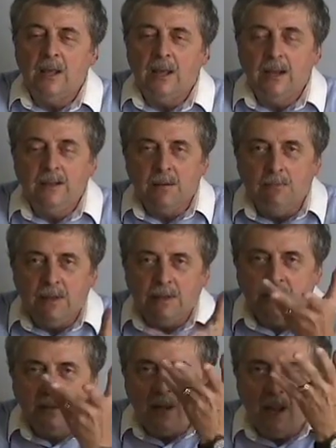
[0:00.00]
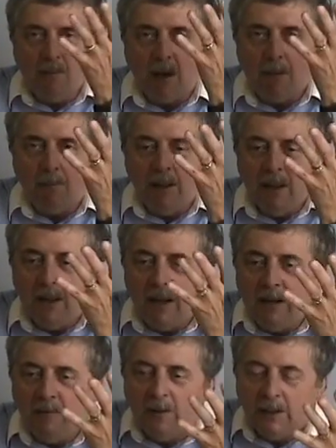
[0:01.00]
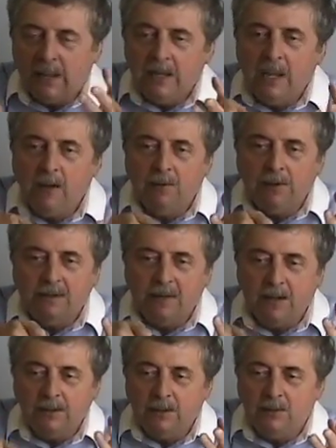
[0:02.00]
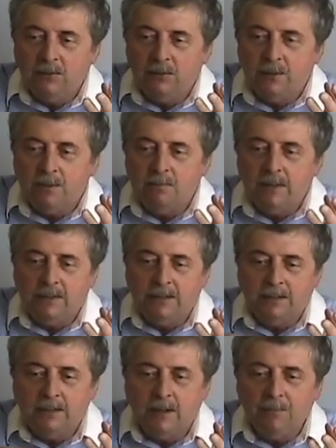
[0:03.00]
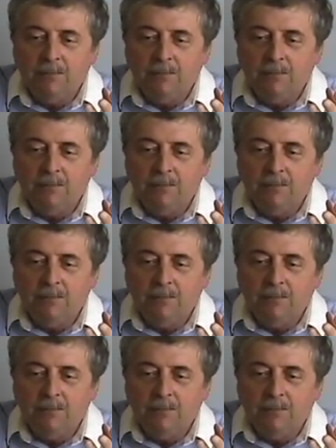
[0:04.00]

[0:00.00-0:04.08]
and the mist came up and he felt like he was sailing through the mist.